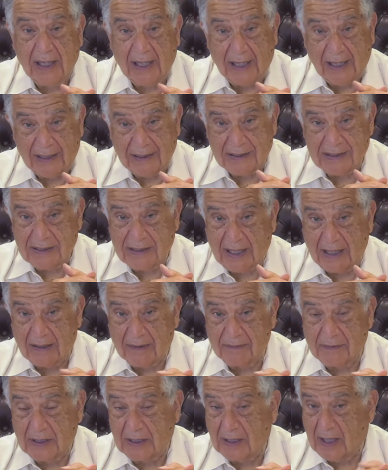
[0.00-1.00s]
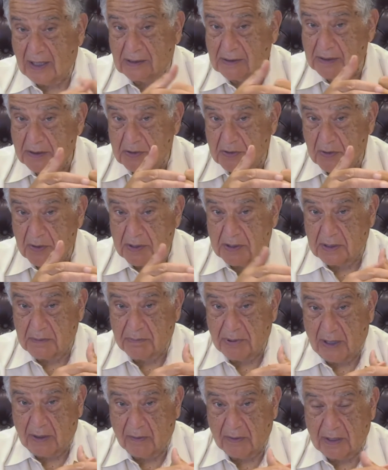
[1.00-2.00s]
Instead of the ugly Jersey
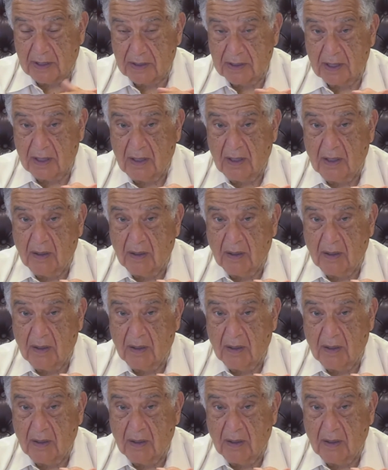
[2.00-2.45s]
barriers,